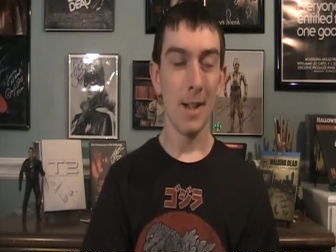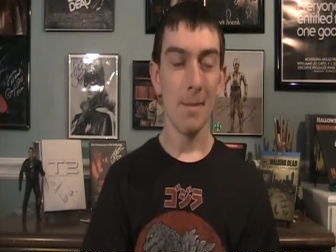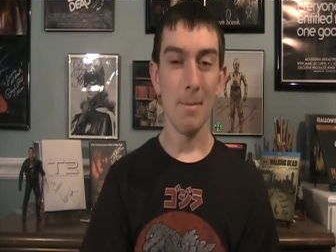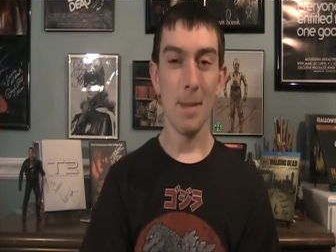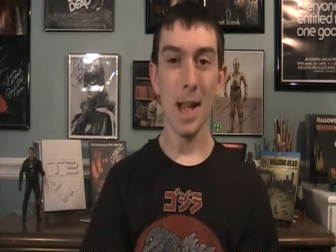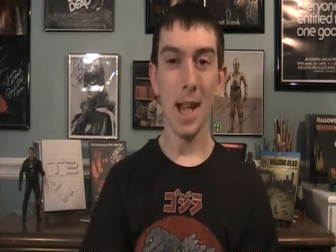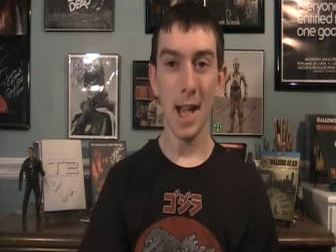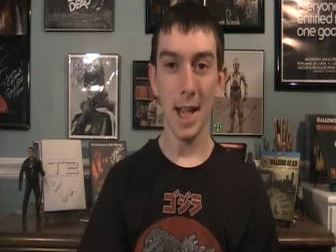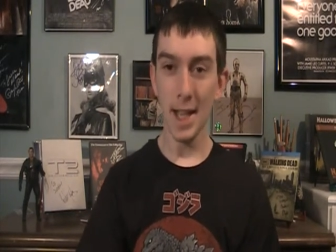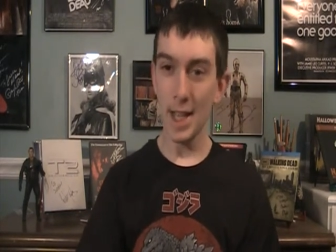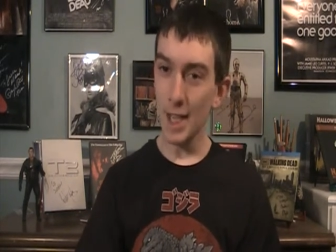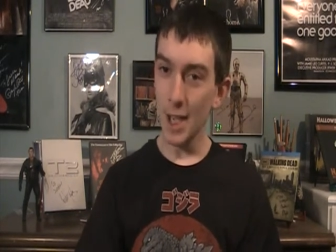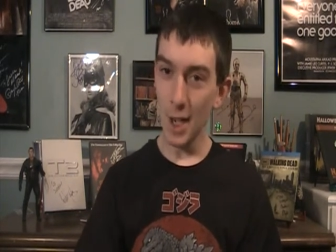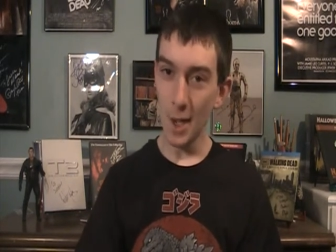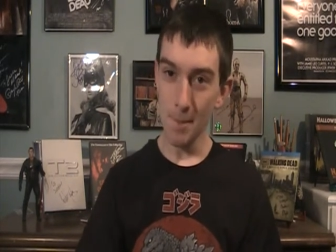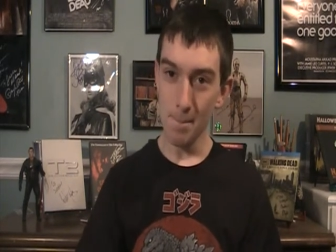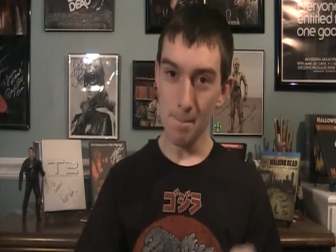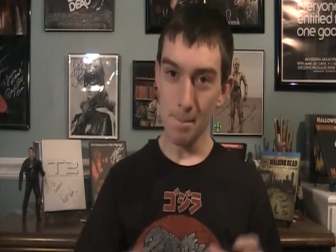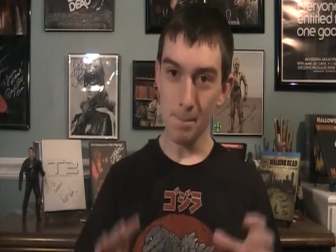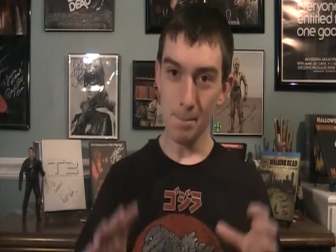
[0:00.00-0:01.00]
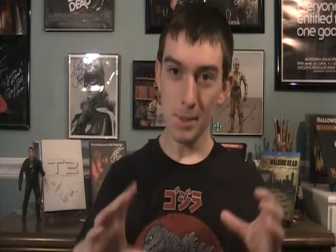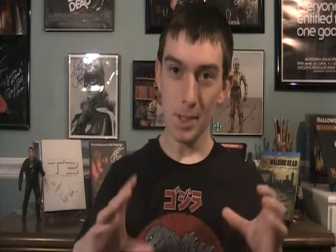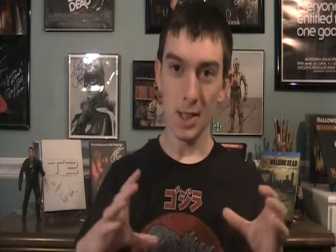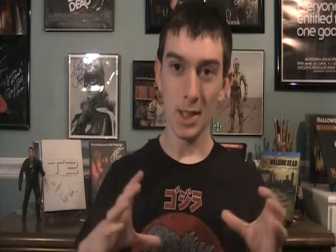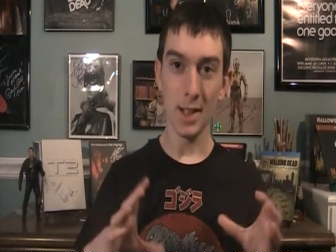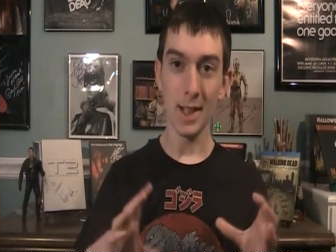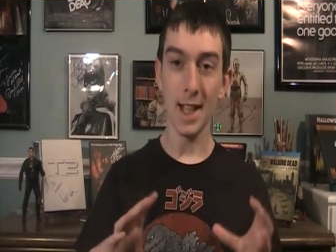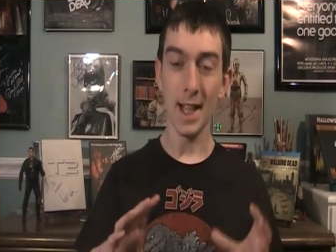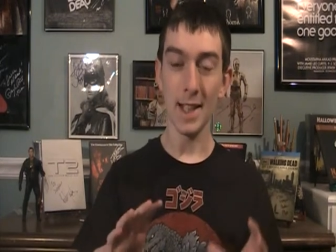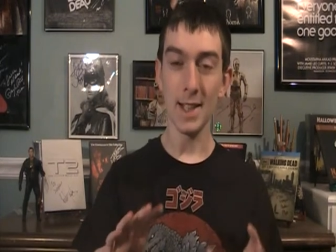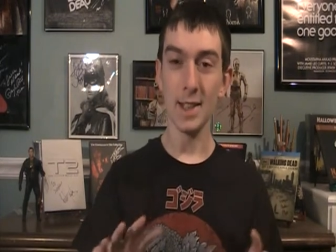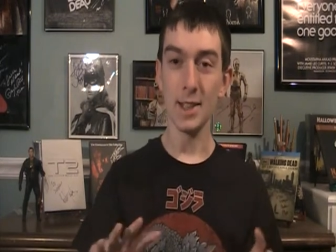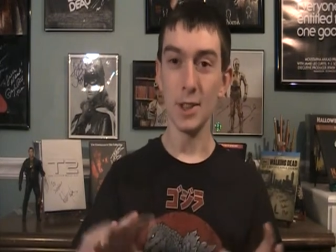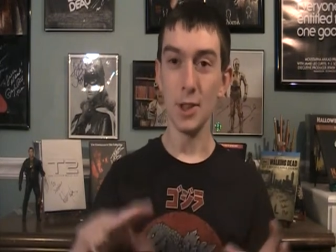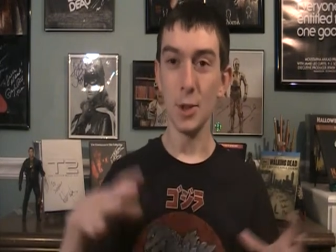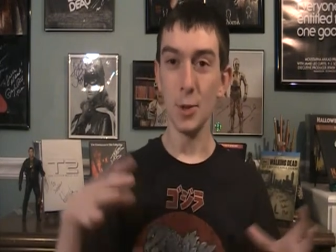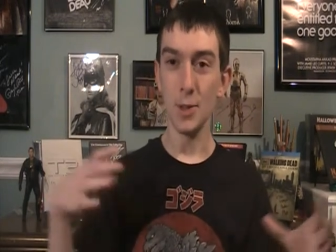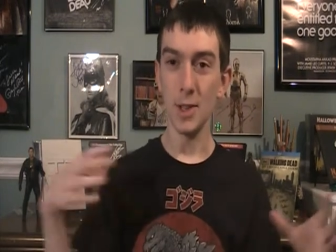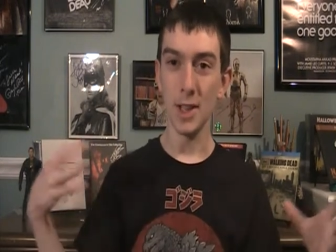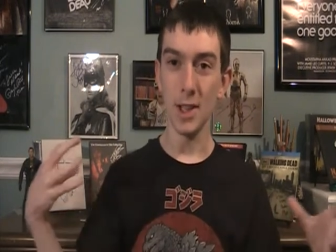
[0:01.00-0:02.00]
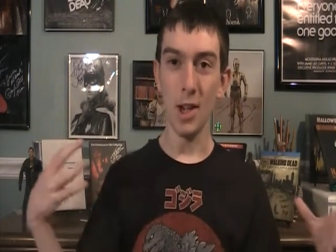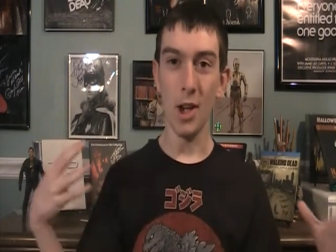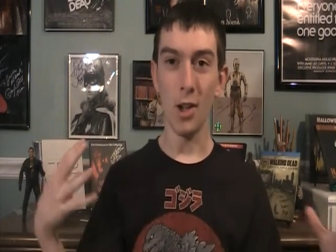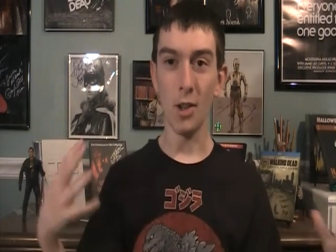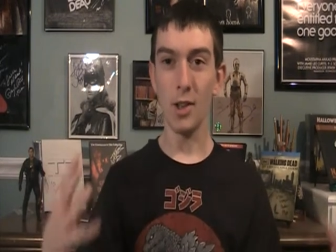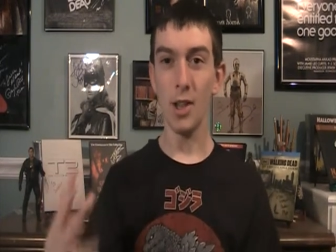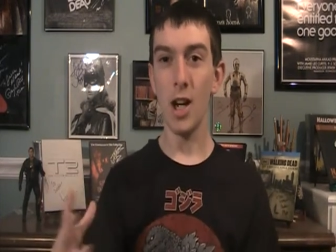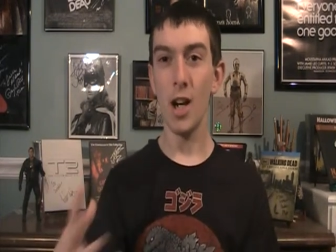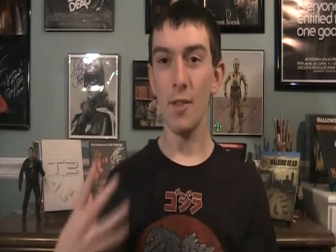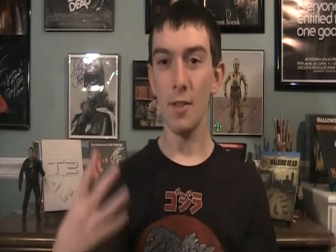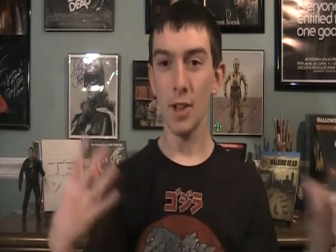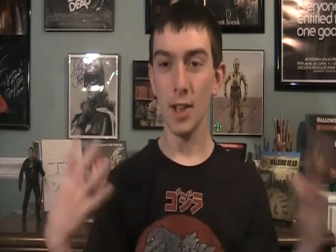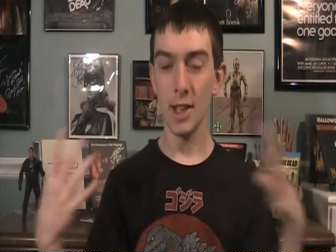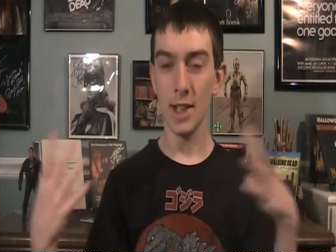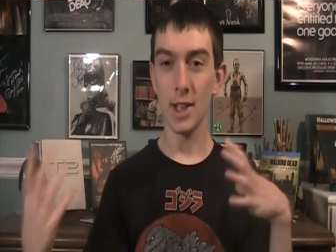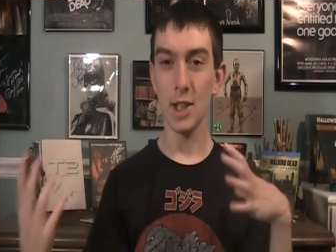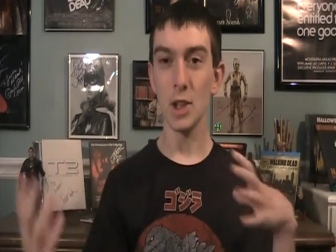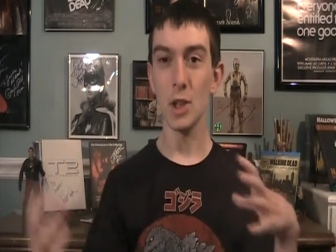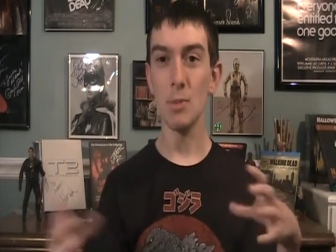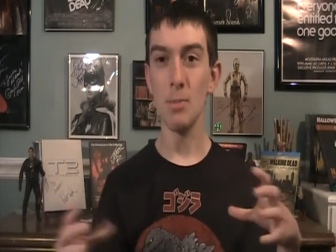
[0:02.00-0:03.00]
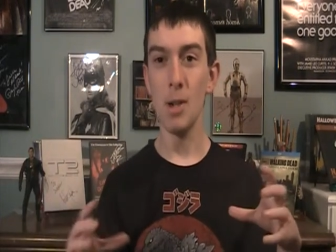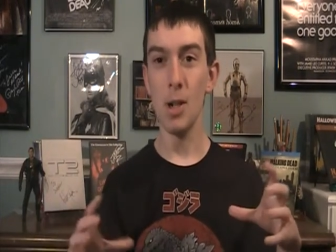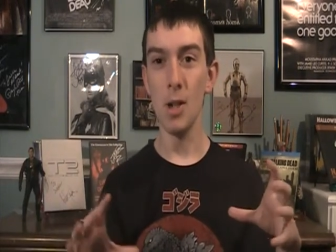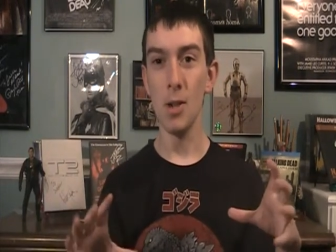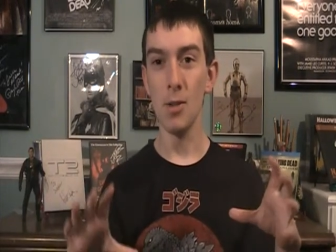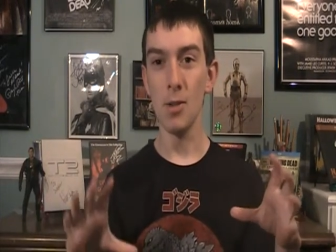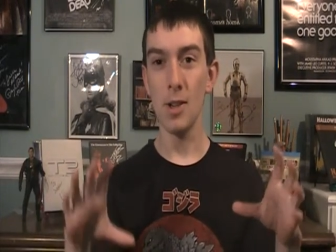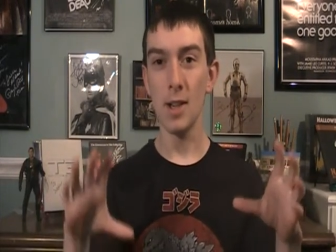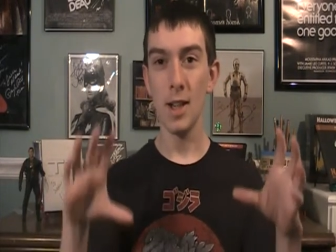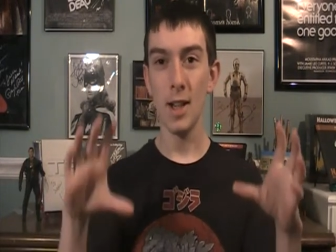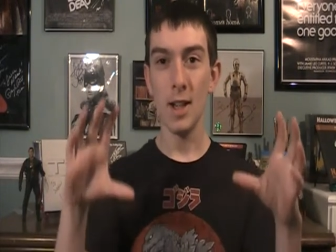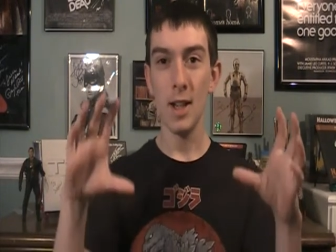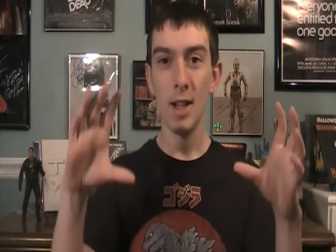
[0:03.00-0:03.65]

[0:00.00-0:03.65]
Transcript: panning up to Godzilla, who's all covered in smoke.